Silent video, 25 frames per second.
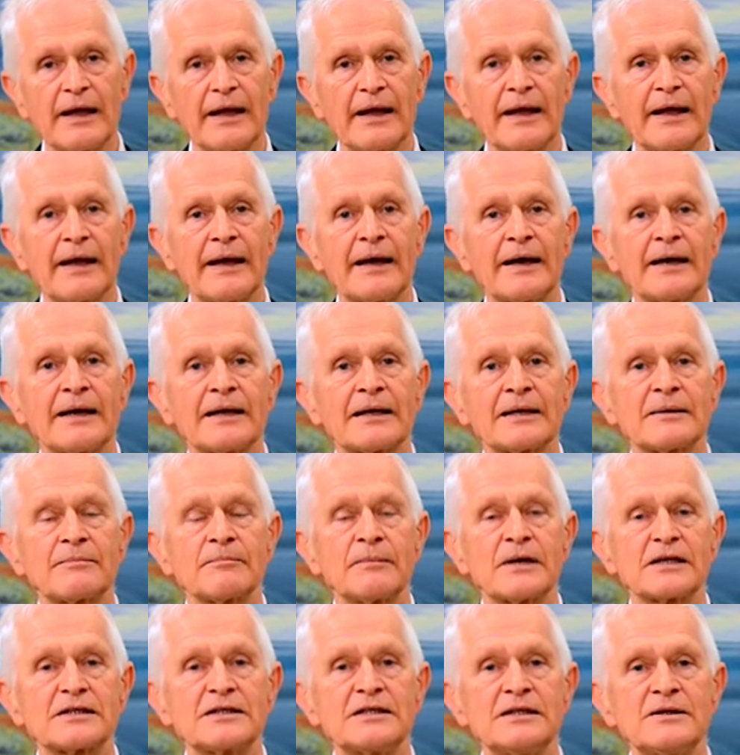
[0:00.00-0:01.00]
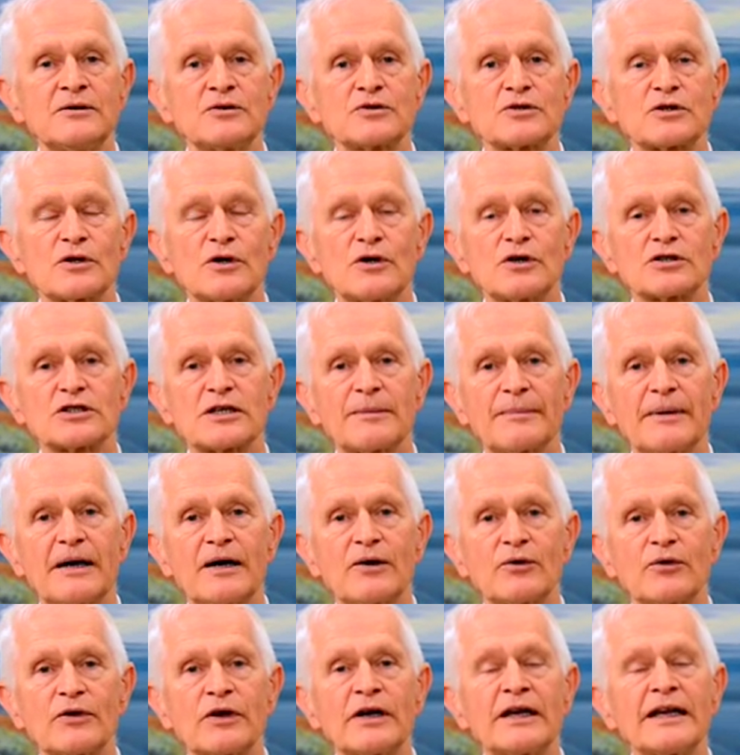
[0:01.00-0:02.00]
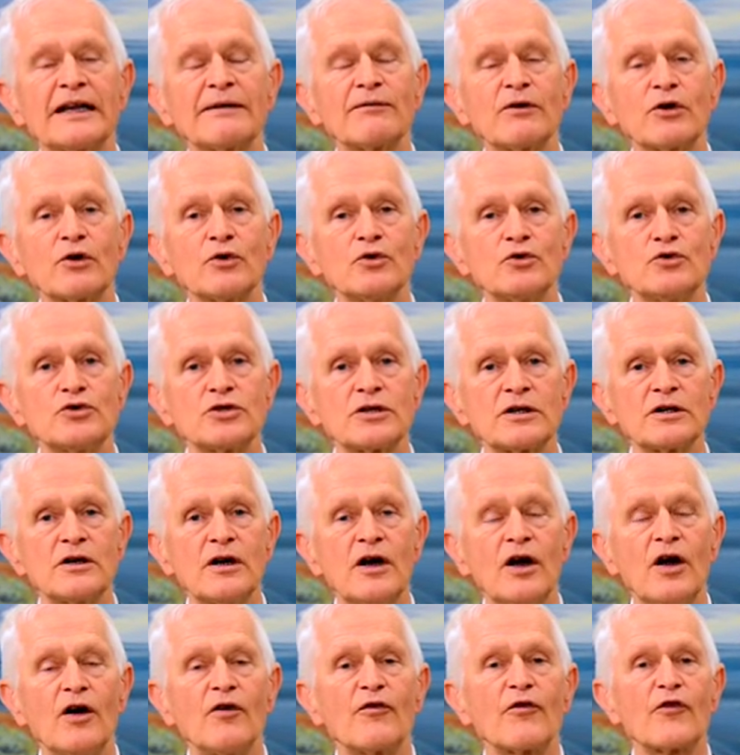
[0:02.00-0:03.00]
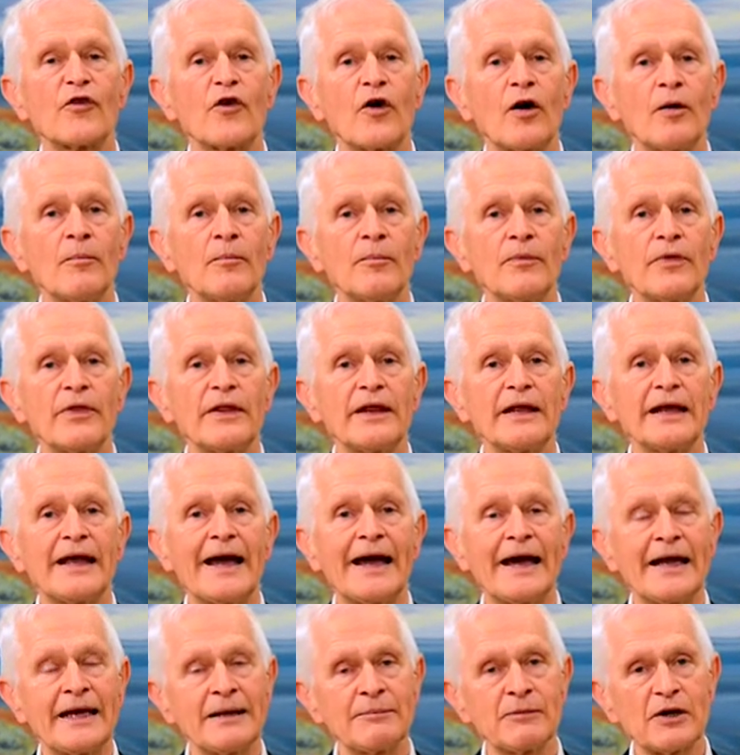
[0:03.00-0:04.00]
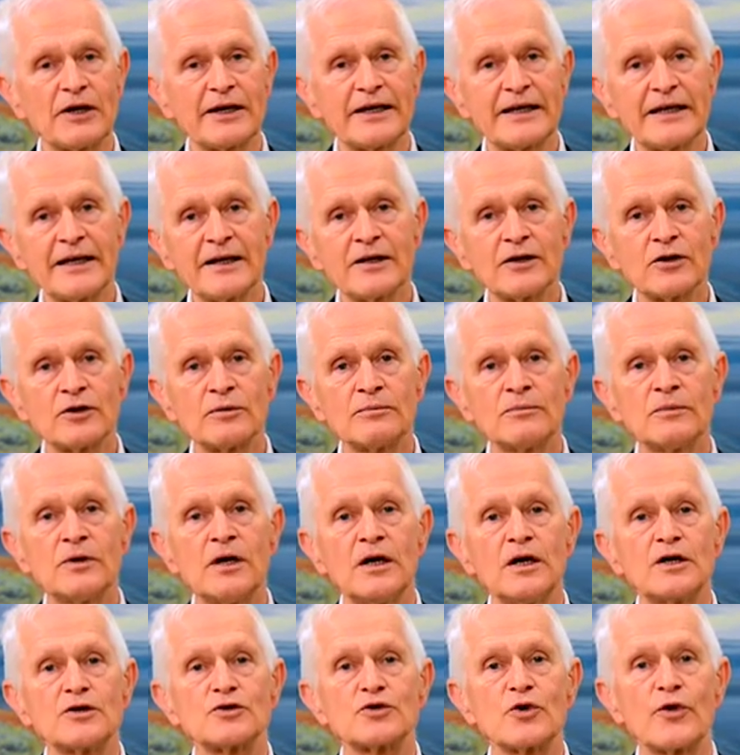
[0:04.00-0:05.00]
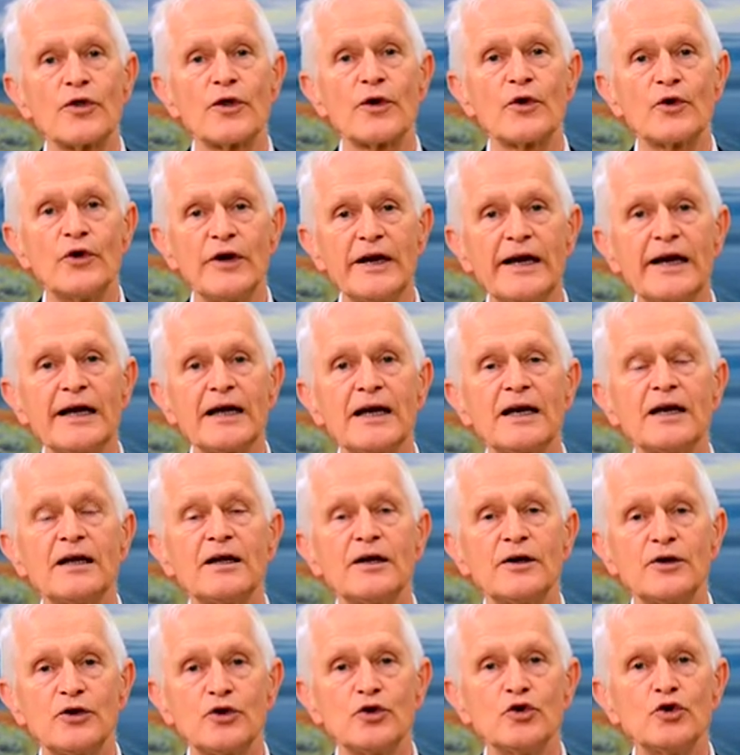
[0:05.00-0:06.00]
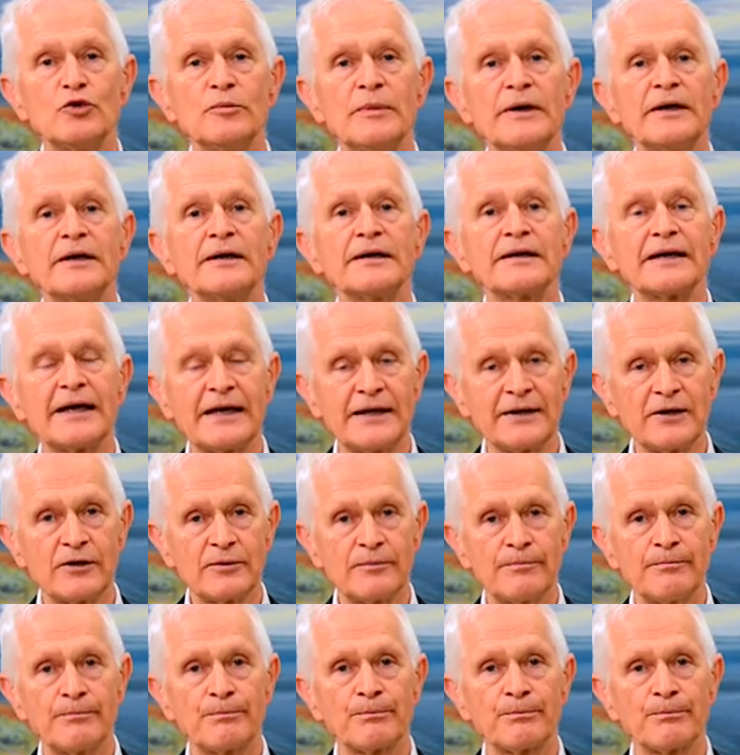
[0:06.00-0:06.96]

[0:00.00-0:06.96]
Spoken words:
And Martinus talks about an evolution from the animal kingdom to the real human kingdom.